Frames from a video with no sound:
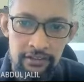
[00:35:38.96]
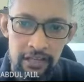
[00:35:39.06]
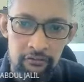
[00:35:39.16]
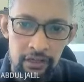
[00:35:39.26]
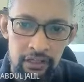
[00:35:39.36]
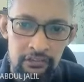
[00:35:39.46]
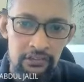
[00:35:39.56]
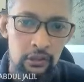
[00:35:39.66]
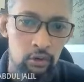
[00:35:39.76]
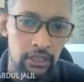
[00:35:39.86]
and release
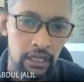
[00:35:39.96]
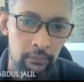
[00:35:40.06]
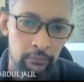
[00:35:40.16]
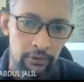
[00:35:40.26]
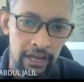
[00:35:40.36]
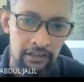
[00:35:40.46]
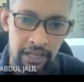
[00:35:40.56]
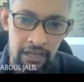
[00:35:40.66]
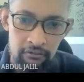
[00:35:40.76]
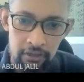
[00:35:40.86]
slowly there. Press
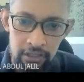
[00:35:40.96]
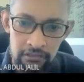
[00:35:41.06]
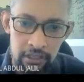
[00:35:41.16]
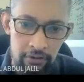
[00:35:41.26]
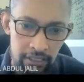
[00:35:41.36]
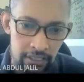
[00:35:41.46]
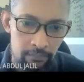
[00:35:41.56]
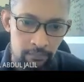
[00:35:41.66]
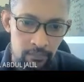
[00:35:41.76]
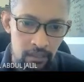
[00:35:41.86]
and release there, okay?
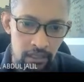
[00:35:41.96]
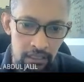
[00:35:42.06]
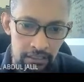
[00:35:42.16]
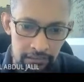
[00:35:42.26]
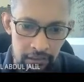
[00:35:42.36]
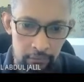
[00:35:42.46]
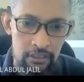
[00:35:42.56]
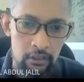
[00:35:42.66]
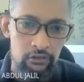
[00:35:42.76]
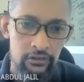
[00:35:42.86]
That's how it
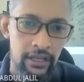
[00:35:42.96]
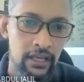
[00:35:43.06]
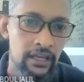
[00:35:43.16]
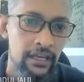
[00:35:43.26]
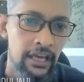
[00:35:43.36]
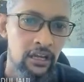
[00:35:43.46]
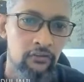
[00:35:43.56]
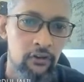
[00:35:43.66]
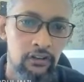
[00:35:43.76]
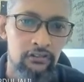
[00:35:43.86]
goes there. And of
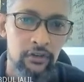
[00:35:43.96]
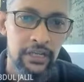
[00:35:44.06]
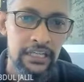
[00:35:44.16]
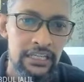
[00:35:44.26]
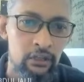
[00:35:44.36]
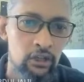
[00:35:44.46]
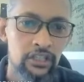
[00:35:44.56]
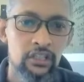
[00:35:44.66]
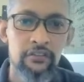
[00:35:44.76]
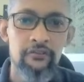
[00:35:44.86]
course, okay, in order
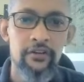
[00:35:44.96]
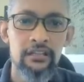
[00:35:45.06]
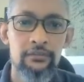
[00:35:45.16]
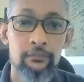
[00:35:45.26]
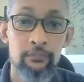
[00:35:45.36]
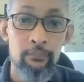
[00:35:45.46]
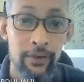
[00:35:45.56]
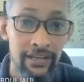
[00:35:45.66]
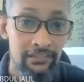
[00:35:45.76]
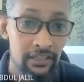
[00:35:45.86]
to develop
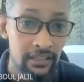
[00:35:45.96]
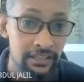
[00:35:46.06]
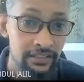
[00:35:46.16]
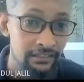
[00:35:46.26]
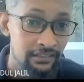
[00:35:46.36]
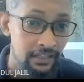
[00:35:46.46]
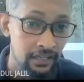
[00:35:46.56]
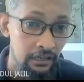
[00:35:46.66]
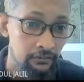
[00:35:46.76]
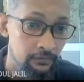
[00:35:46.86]
basically this kind
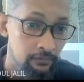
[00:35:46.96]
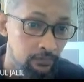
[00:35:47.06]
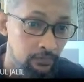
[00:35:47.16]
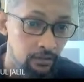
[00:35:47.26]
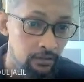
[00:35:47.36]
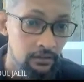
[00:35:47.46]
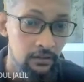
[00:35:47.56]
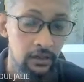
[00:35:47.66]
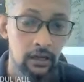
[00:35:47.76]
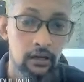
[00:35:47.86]
of
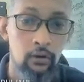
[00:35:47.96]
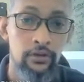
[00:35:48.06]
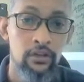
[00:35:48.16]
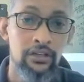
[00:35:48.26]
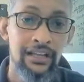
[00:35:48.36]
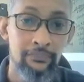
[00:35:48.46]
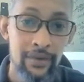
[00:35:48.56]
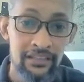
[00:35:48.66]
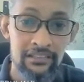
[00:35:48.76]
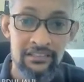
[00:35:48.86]
what we call that
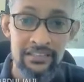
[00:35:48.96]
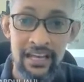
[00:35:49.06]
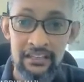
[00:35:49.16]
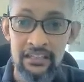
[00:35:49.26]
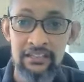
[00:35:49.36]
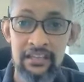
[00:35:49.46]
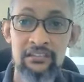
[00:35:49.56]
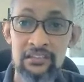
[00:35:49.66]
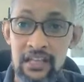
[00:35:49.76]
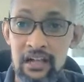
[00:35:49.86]
methods, technique, and
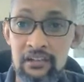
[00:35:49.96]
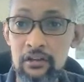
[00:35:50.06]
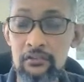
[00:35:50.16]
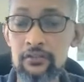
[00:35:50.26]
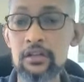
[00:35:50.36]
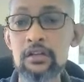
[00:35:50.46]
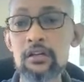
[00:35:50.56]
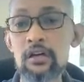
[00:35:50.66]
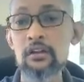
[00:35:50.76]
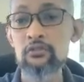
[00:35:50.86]
styles of
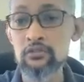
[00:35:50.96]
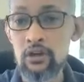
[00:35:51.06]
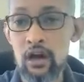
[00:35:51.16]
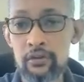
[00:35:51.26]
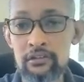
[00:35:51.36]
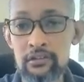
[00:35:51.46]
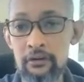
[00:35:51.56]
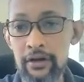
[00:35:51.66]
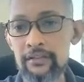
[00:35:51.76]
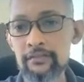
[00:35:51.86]
drawings there,
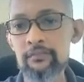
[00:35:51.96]
right?